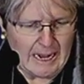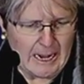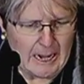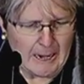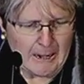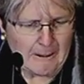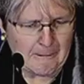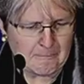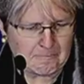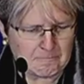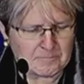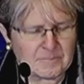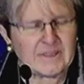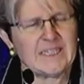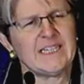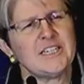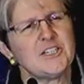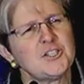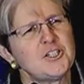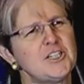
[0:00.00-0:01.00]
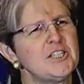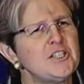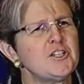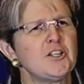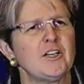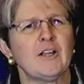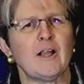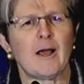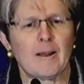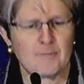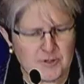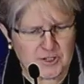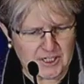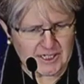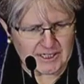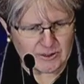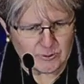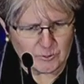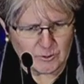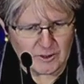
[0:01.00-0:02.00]
Um, each digital
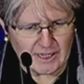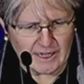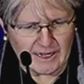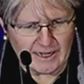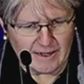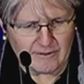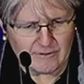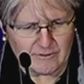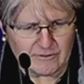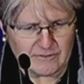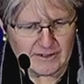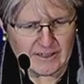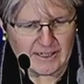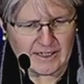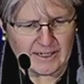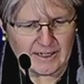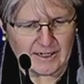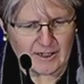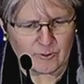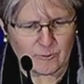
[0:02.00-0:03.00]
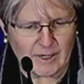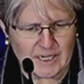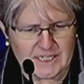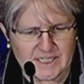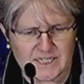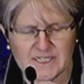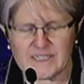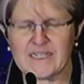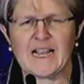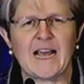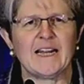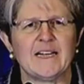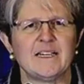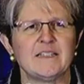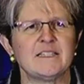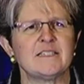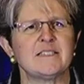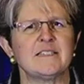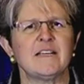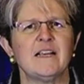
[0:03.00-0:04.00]
object will have uh, a rights
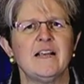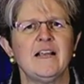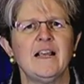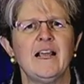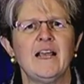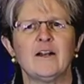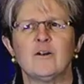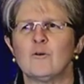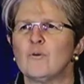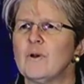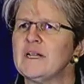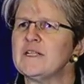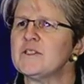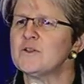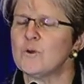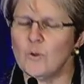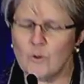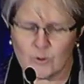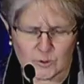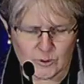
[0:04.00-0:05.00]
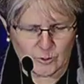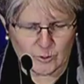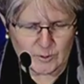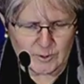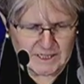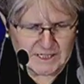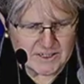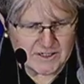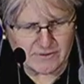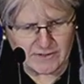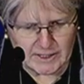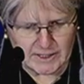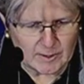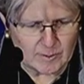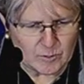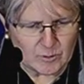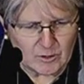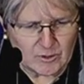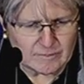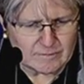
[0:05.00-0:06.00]
status and a rights holder when it's
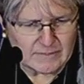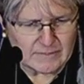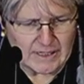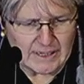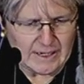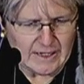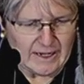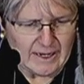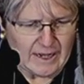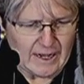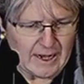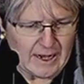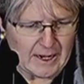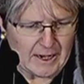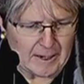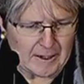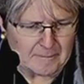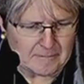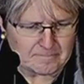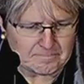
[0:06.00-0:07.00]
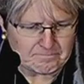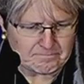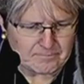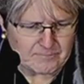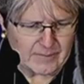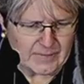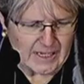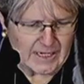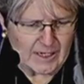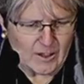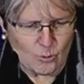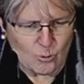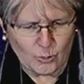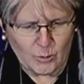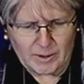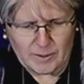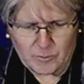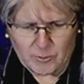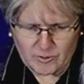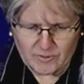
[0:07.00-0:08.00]
available. Um,
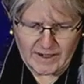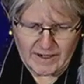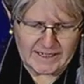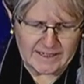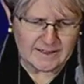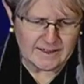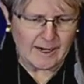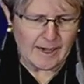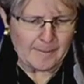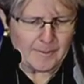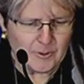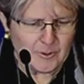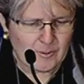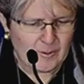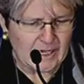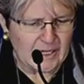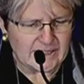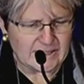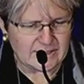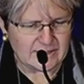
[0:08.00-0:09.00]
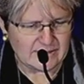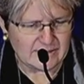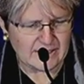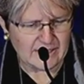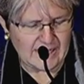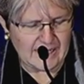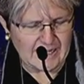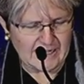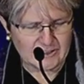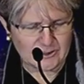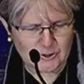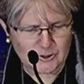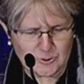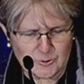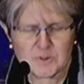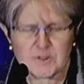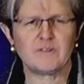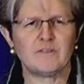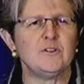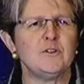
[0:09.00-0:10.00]
we provide copyright and
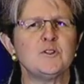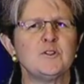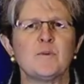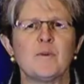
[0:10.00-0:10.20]
terms of use